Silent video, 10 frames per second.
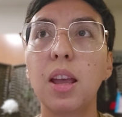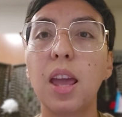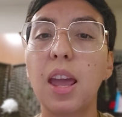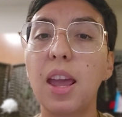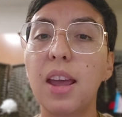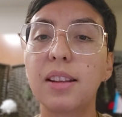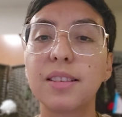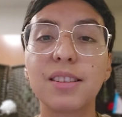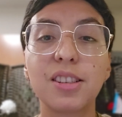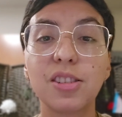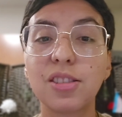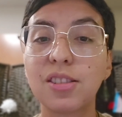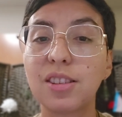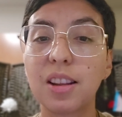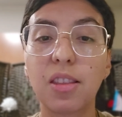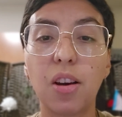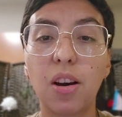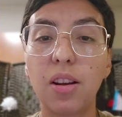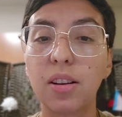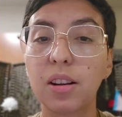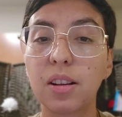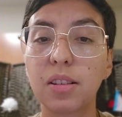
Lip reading: And just the thought